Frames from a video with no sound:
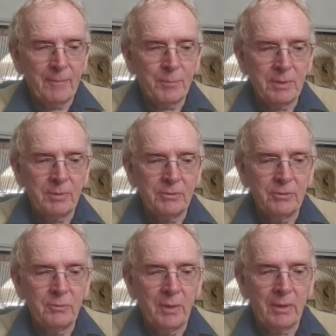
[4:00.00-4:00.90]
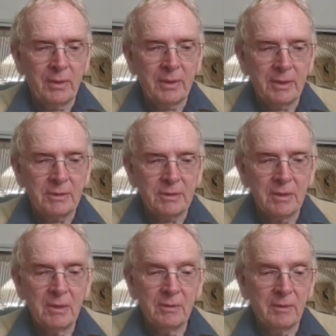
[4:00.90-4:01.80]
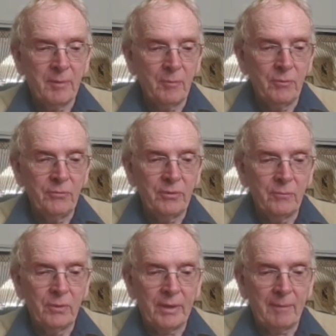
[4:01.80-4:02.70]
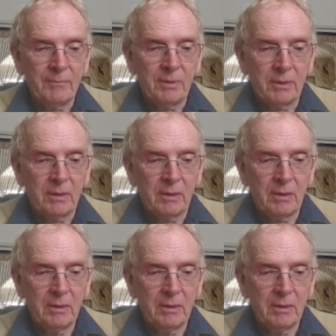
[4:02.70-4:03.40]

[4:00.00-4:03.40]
people know where he is. They'll be wondering what happened here.